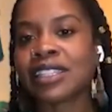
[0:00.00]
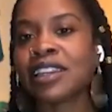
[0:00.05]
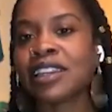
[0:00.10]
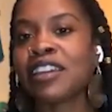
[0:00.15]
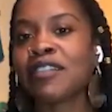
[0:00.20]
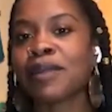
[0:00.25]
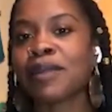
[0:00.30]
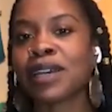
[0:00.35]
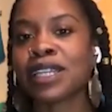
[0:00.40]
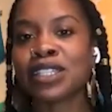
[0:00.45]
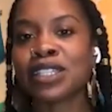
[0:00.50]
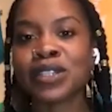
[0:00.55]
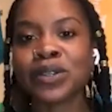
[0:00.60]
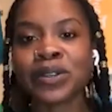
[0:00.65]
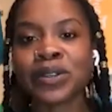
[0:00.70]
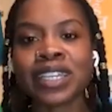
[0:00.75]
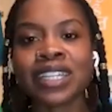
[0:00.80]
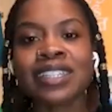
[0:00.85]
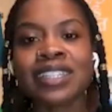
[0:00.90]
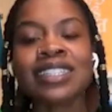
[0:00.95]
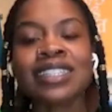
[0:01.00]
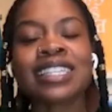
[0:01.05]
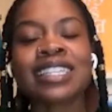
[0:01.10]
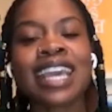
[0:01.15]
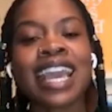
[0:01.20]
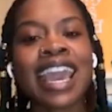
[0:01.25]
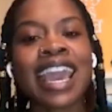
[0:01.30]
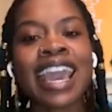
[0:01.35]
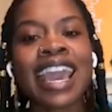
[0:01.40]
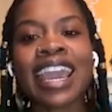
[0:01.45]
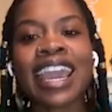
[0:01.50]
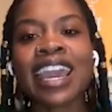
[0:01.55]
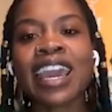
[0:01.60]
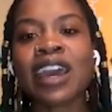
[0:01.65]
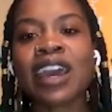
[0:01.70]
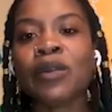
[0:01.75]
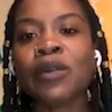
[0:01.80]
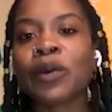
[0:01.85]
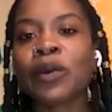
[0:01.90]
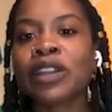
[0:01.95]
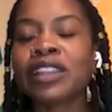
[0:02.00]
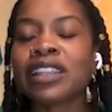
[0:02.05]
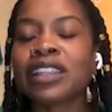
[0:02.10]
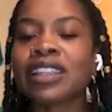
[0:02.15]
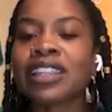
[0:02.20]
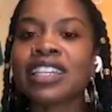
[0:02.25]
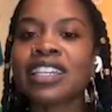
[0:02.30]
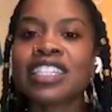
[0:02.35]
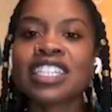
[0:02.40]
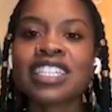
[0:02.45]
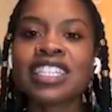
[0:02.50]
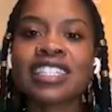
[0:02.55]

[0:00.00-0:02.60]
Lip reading: any of my students. And one of the things she